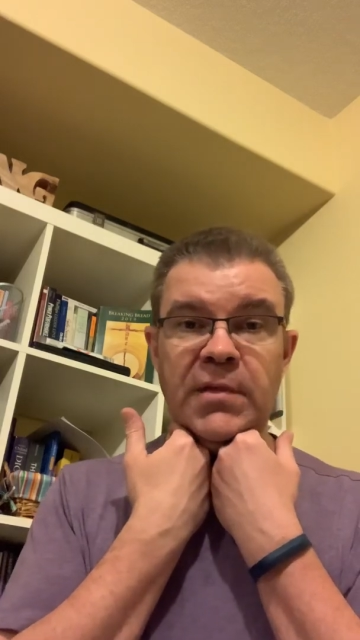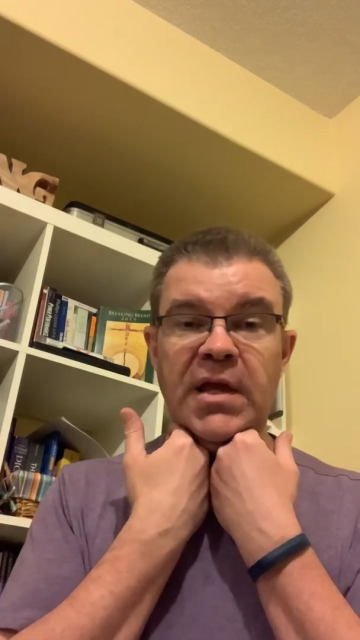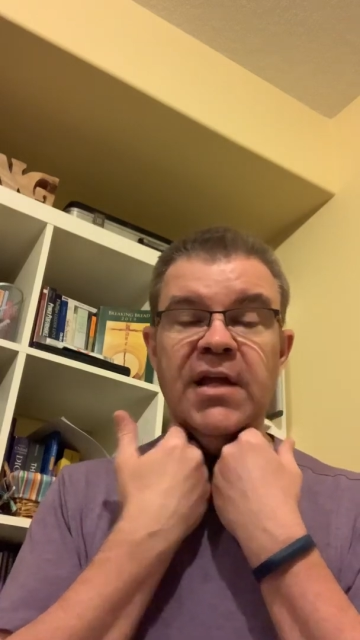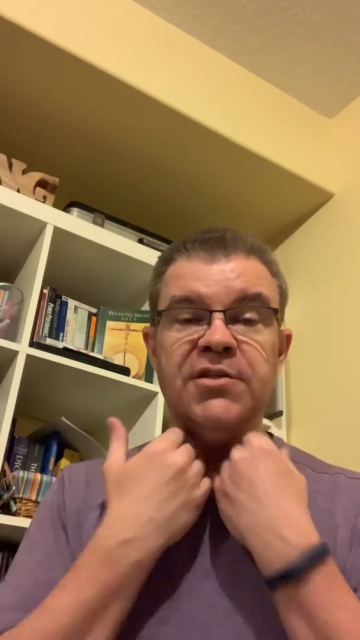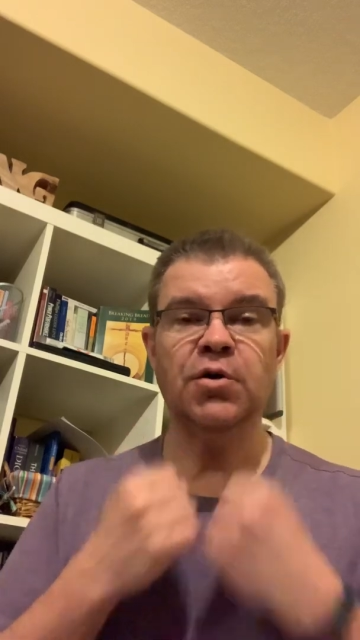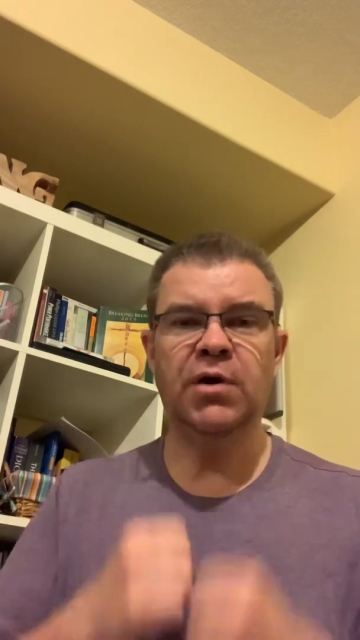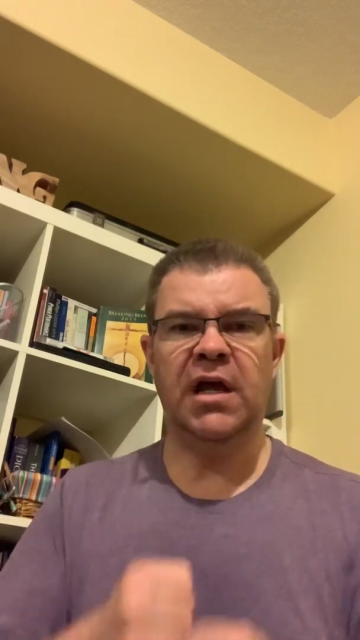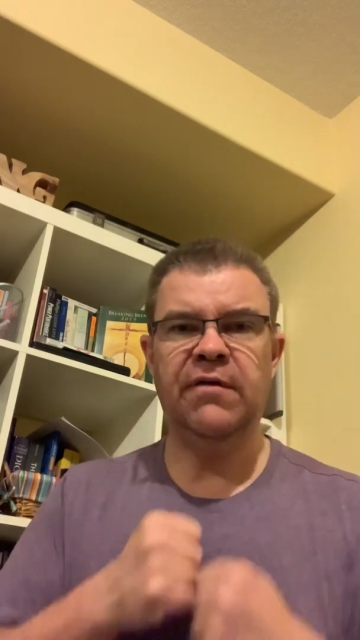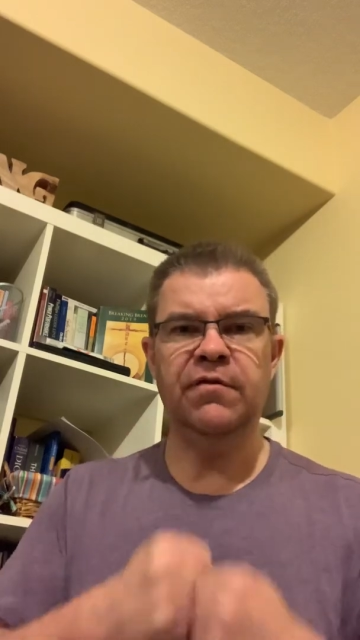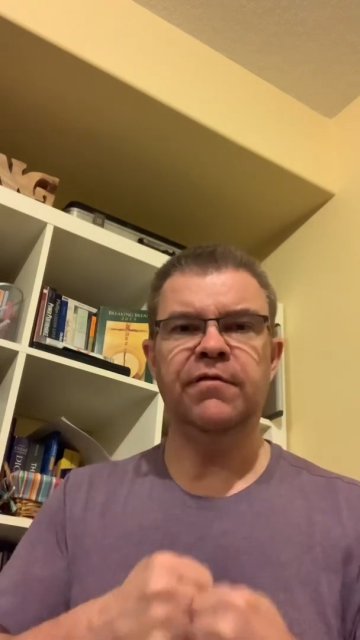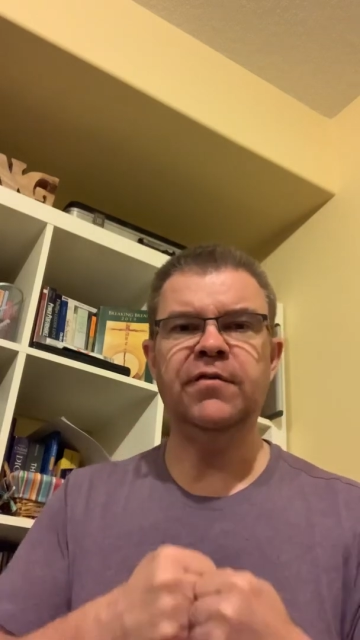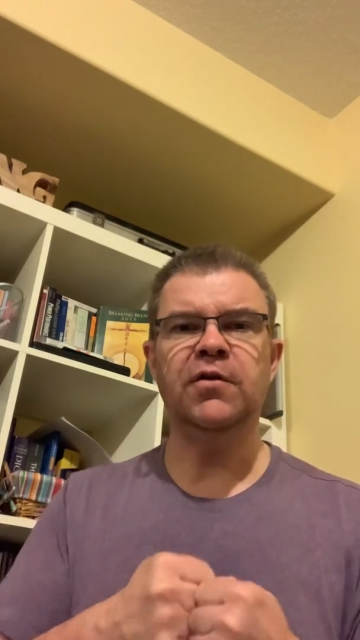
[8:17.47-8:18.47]
It's okay if
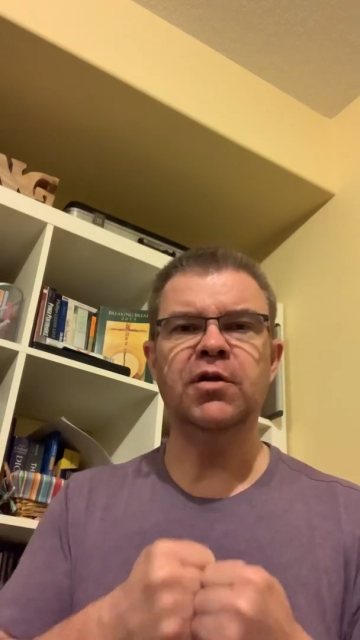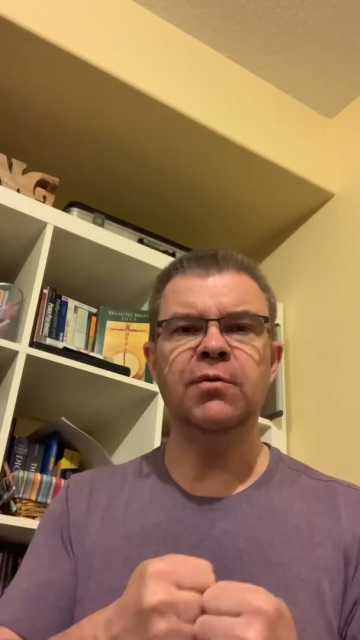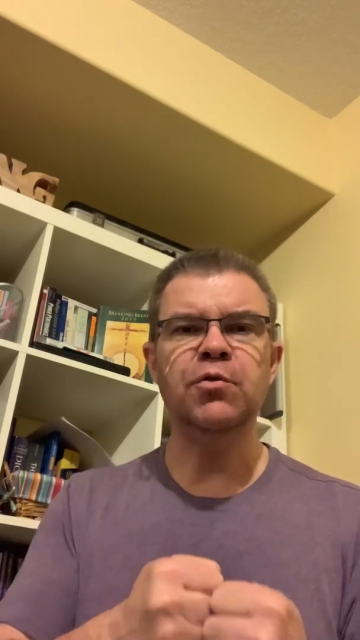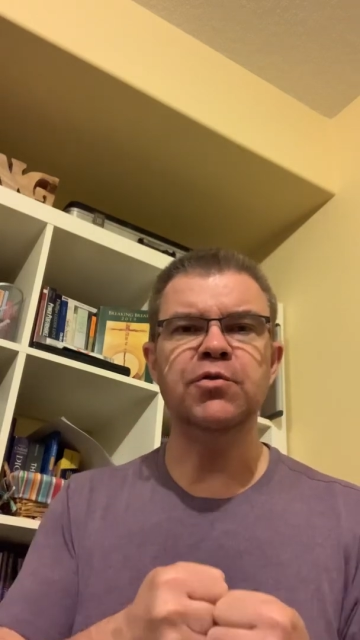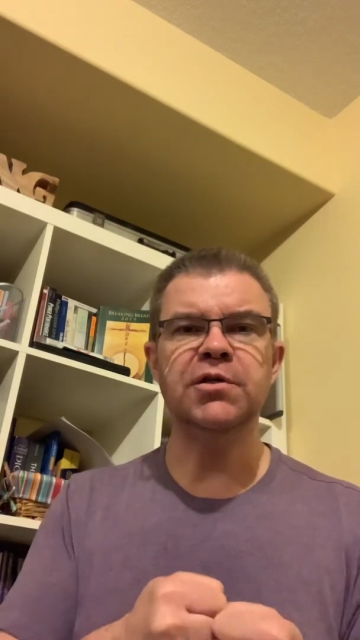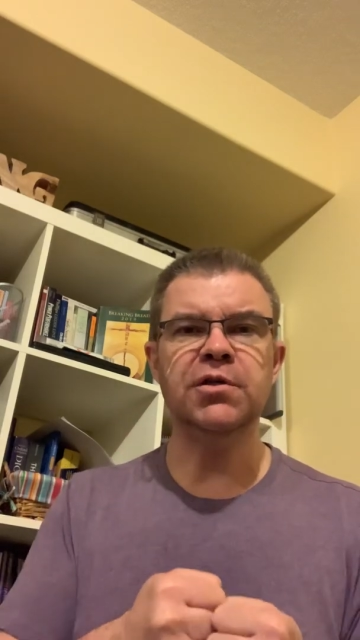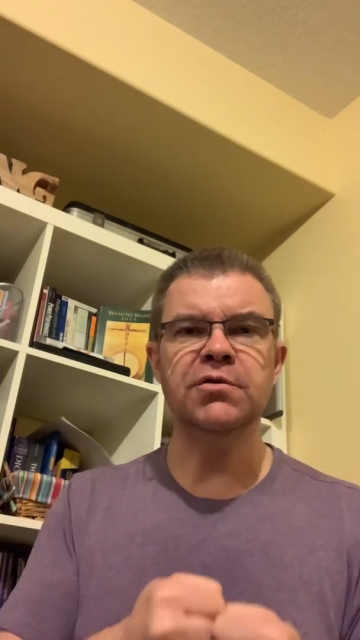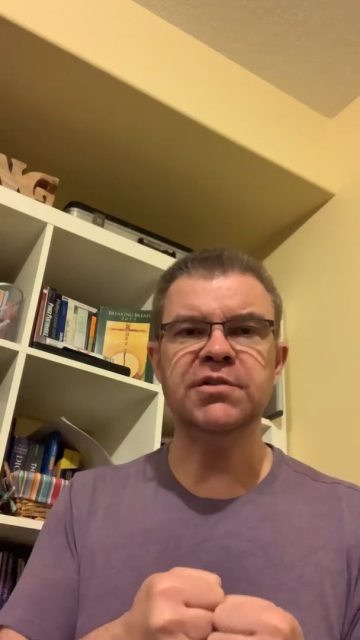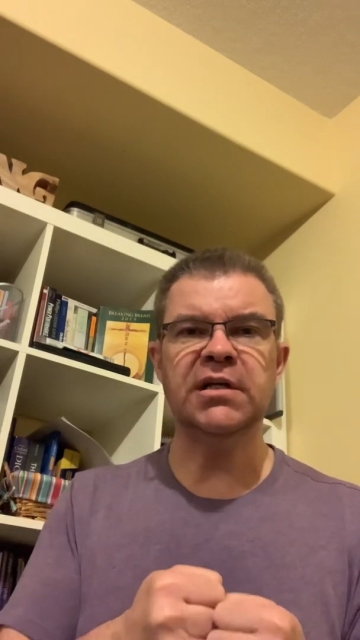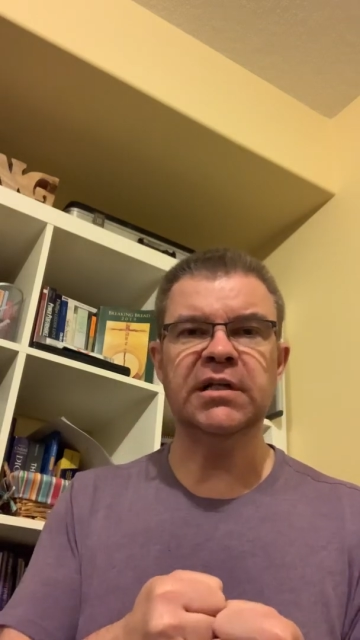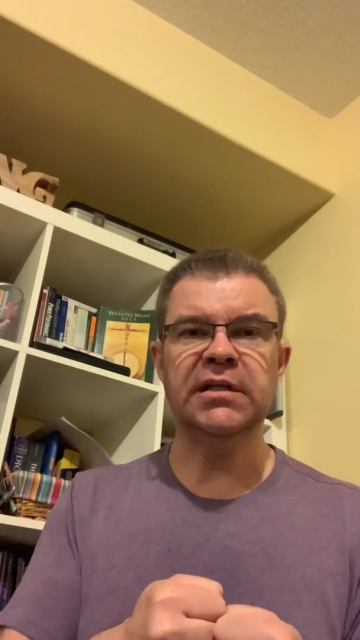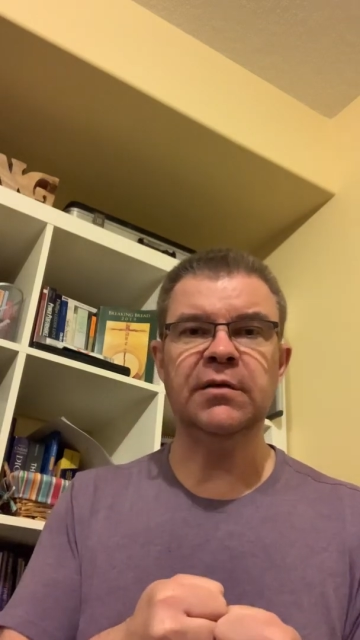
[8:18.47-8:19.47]
you feel you're
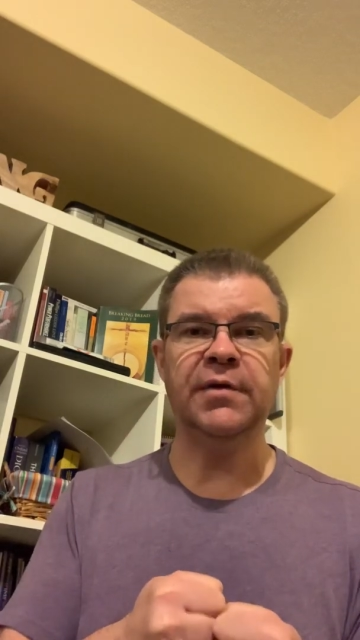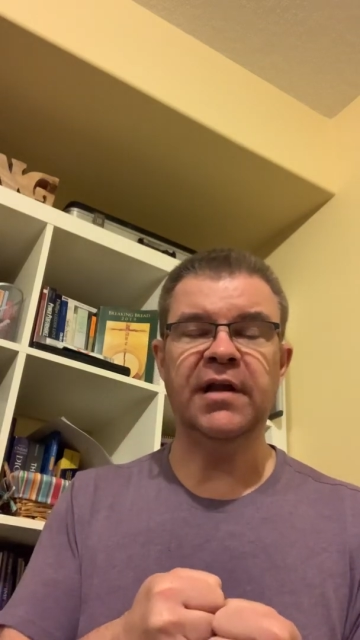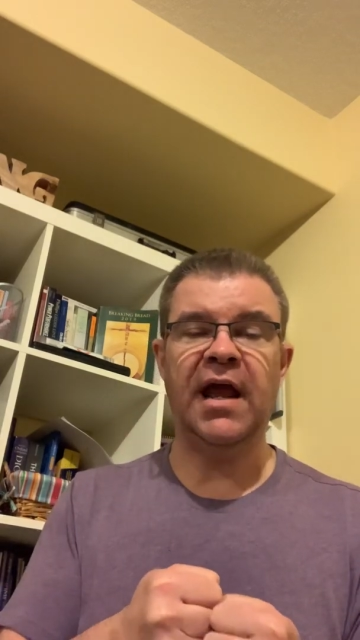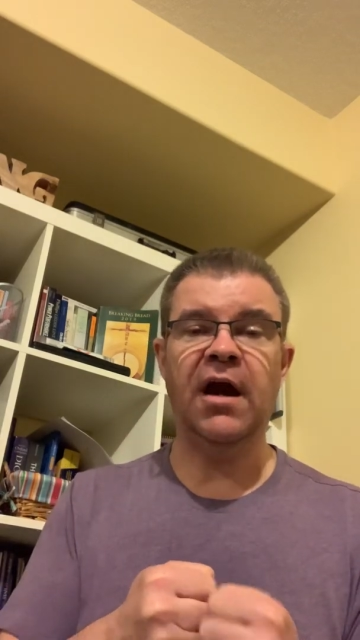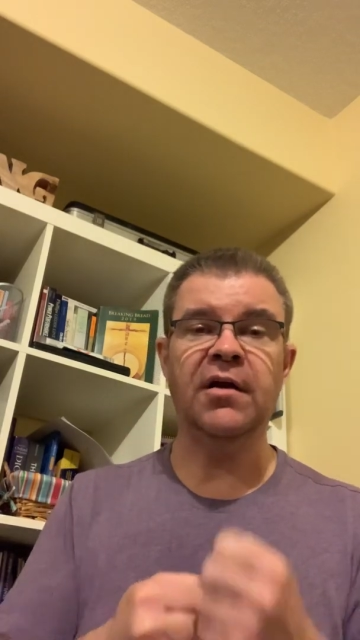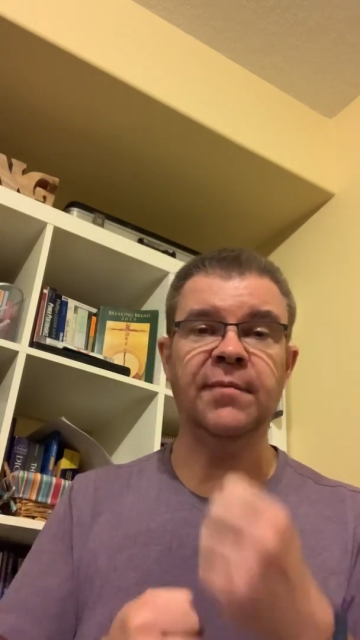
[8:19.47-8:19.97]
using a little bit of air to